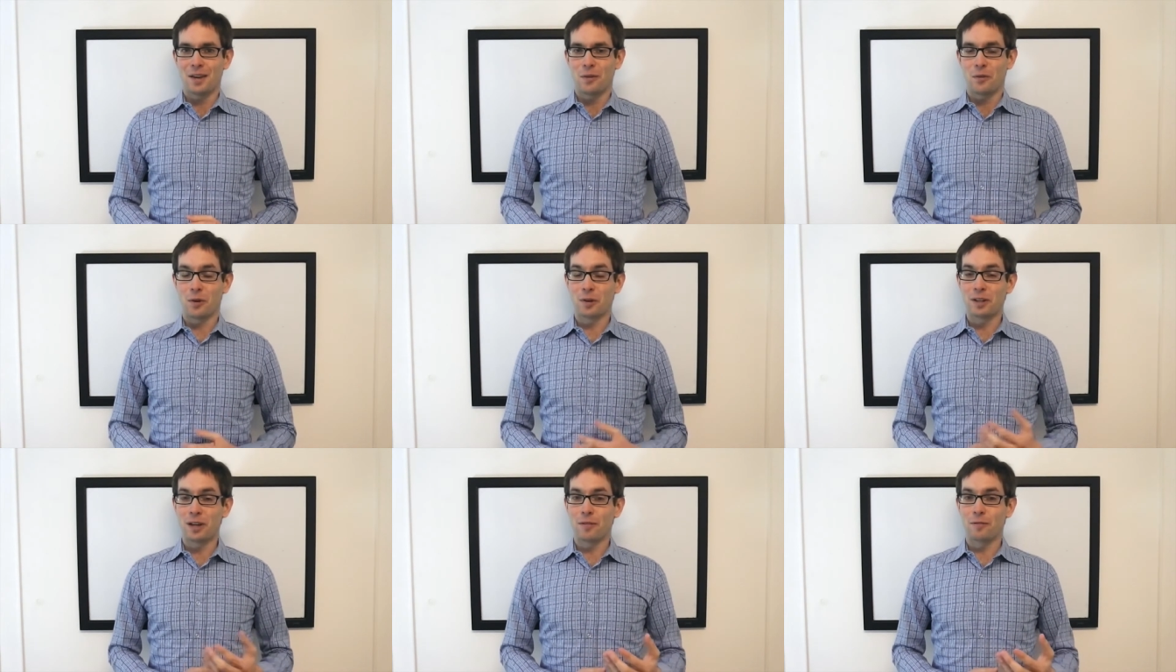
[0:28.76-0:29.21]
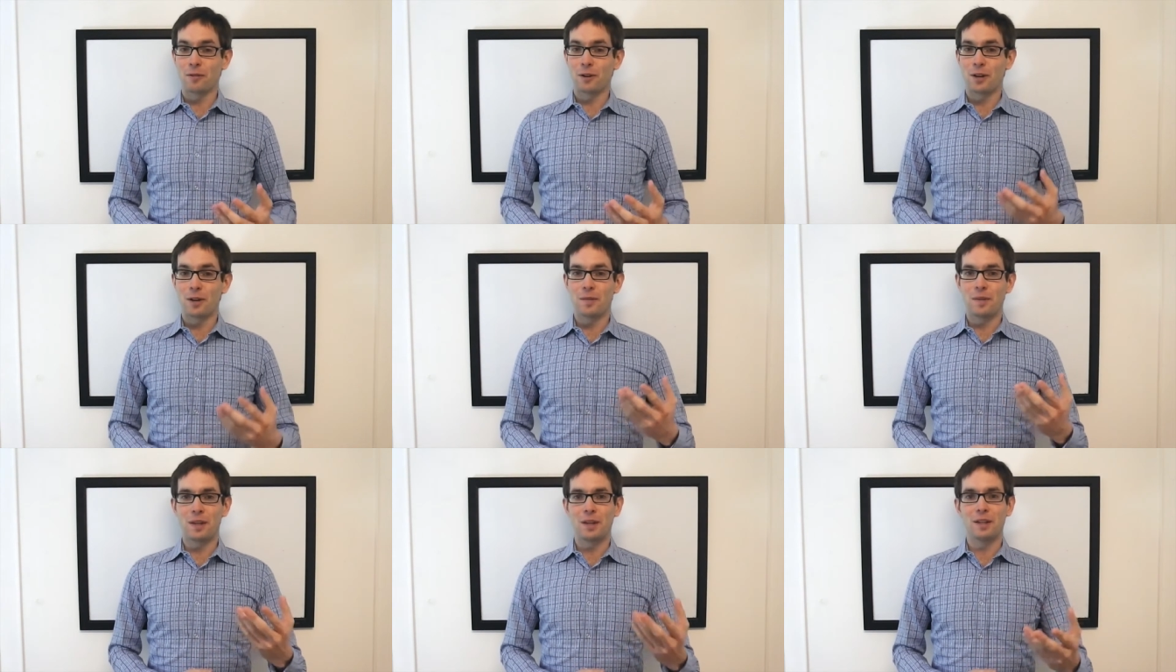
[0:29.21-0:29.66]
Worked out
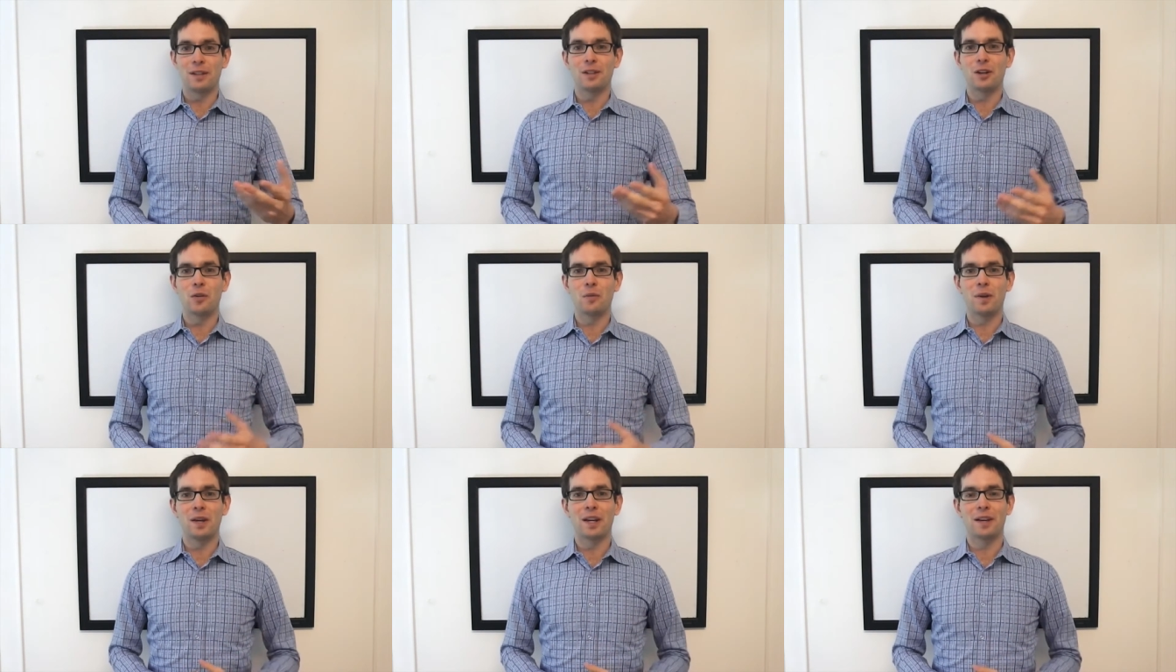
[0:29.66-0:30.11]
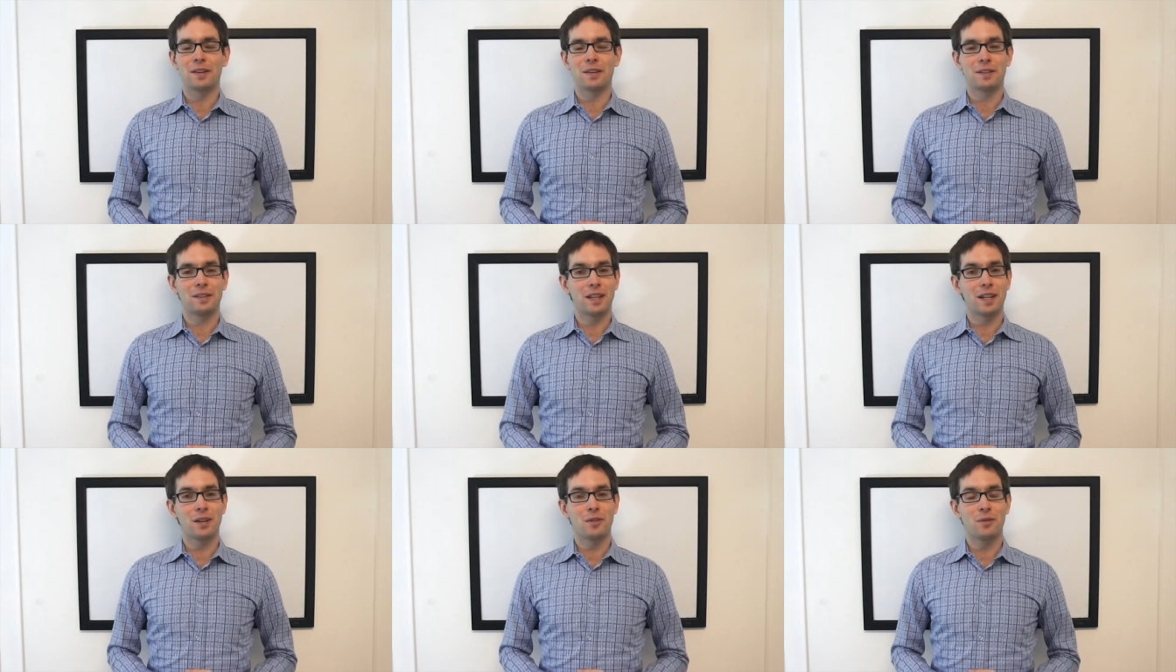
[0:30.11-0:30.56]
for him. He didn't go big on
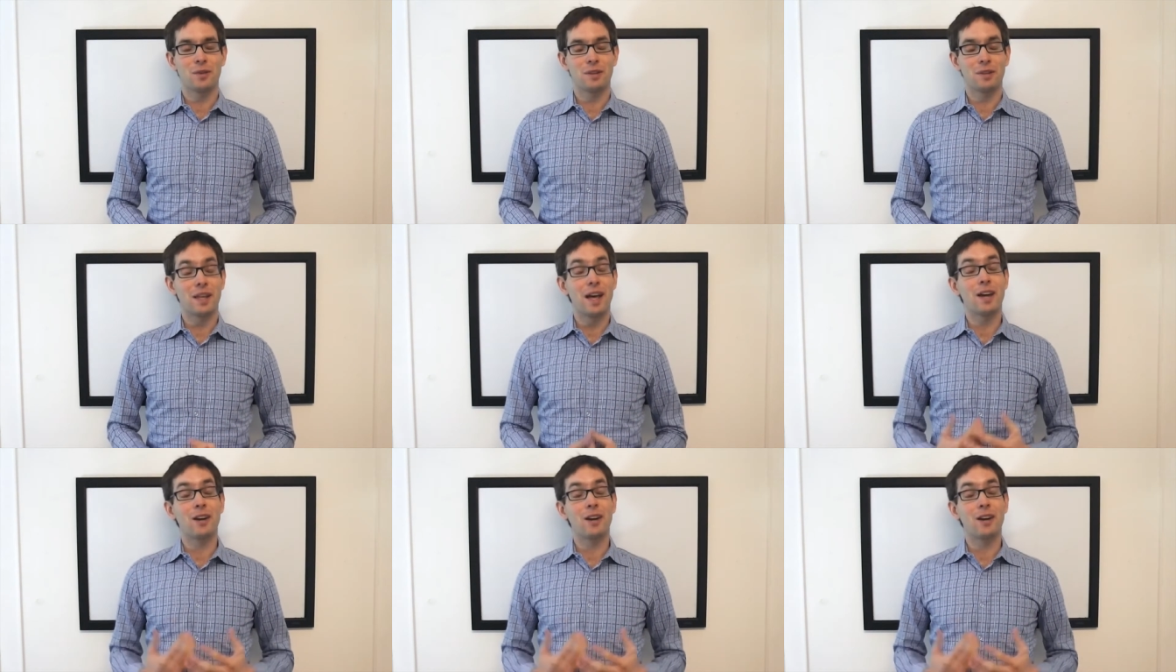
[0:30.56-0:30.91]
the second one.